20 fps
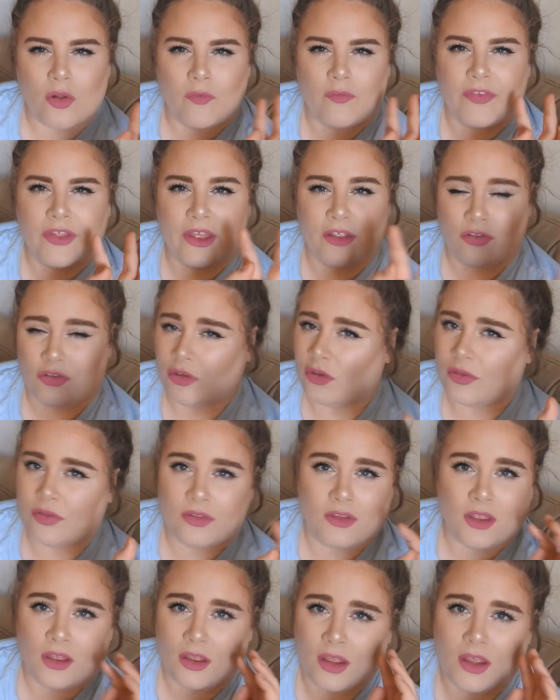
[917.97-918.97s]
of
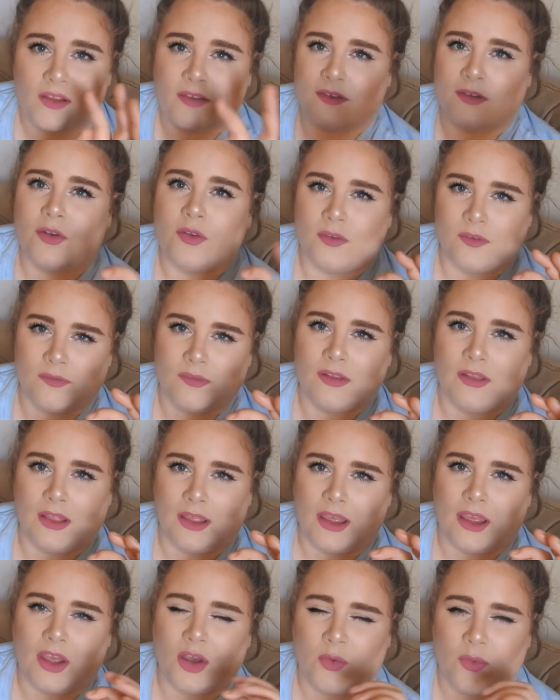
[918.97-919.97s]
exclusively the
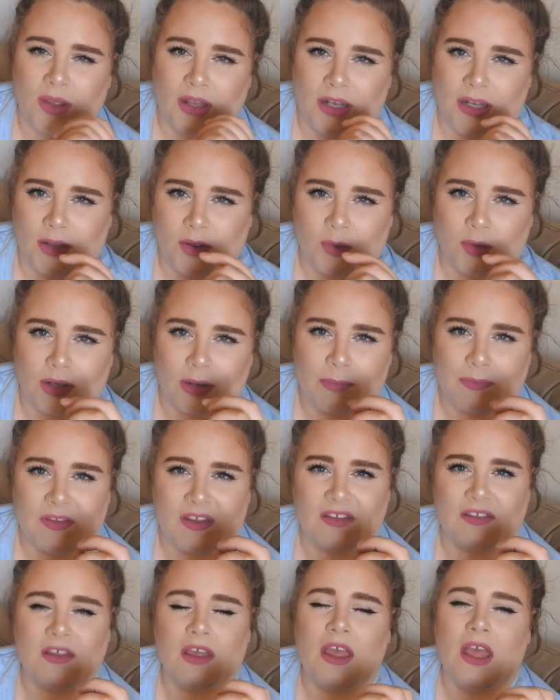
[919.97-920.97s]
AOA liquid
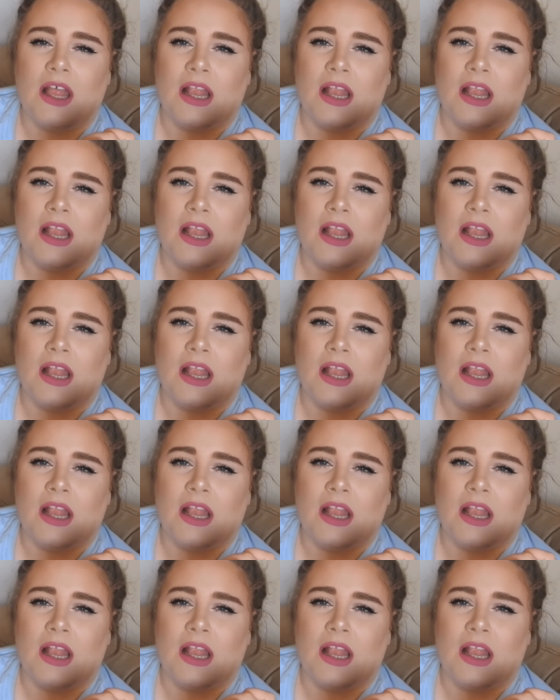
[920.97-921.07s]
lipsticks,